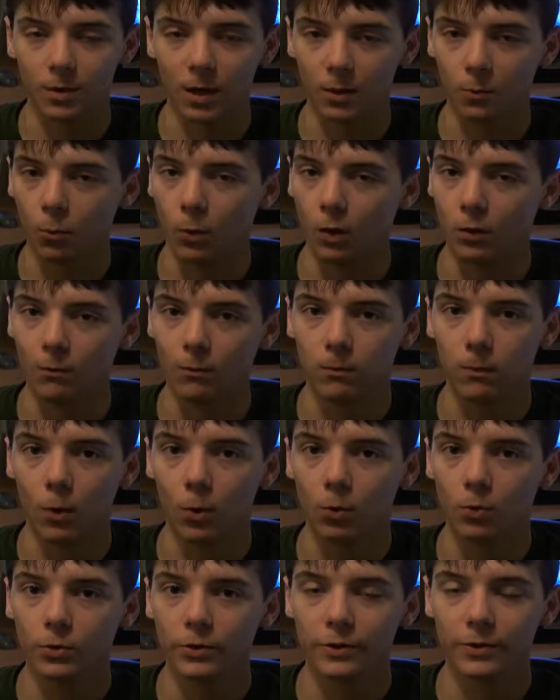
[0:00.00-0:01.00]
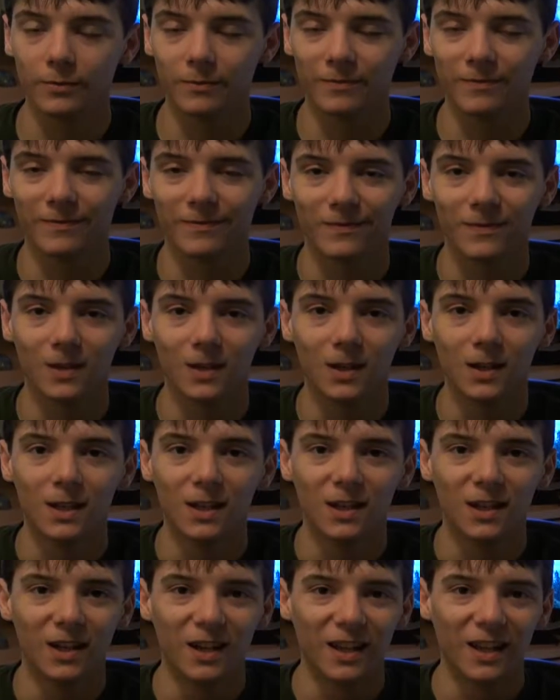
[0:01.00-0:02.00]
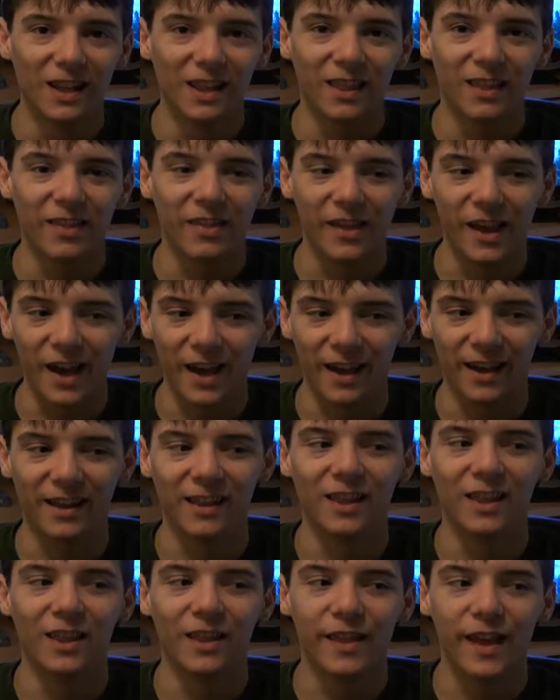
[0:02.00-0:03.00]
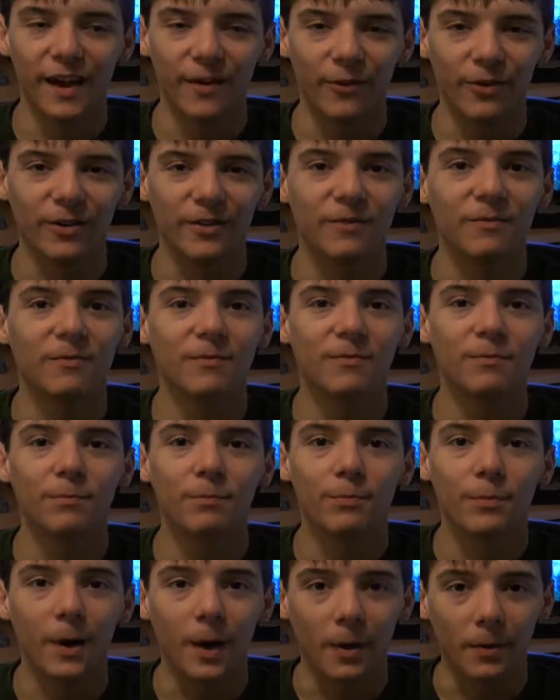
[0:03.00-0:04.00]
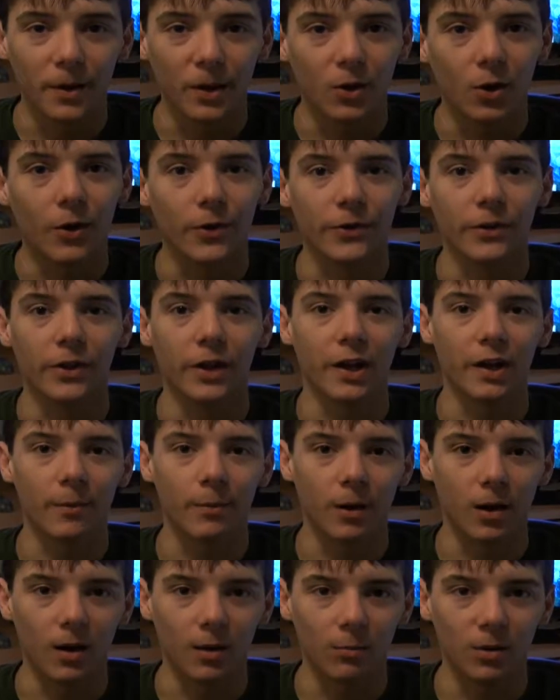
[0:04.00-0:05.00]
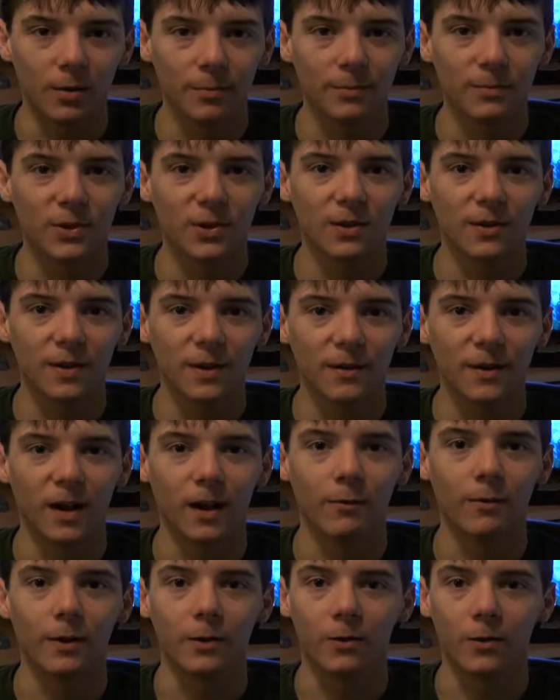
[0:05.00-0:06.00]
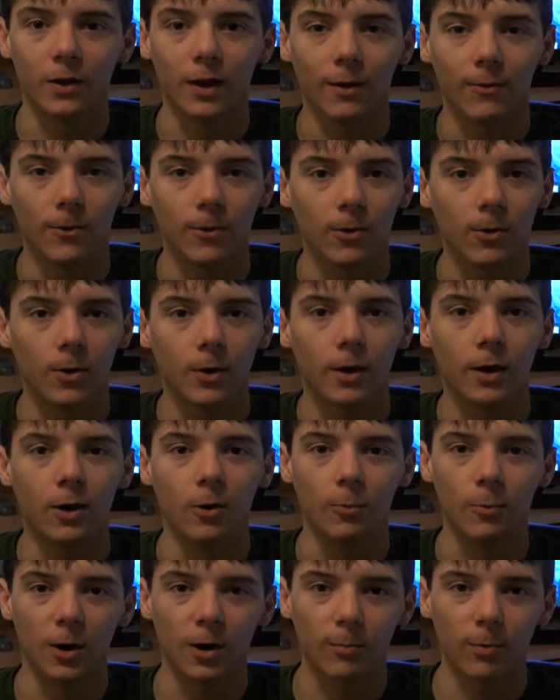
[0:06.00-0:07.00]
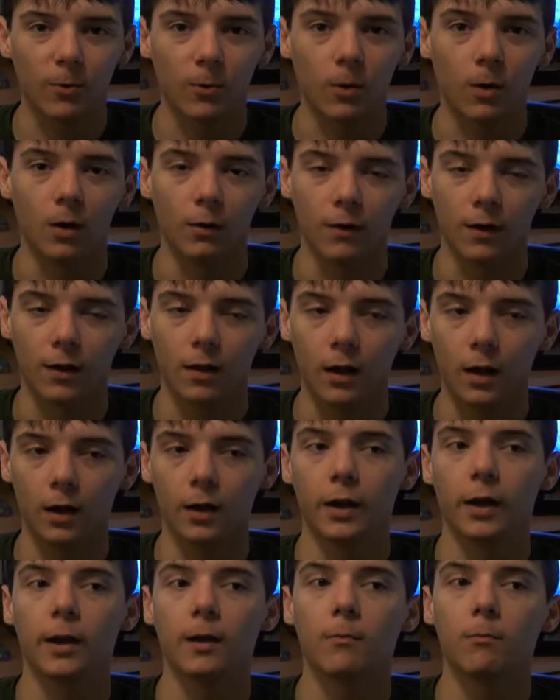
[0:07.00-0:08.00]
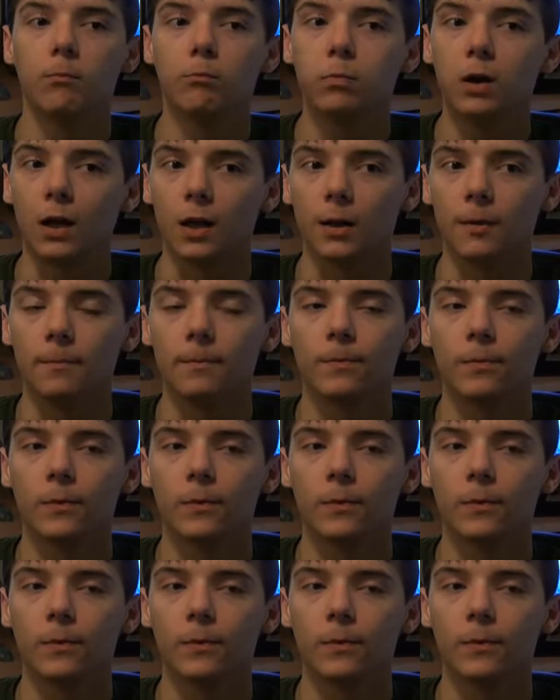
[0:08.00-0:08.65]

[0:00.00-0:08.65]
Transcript: by 1 volt. That would probably cause a lot of problems. Obviously you have to do your homework before overclocking, but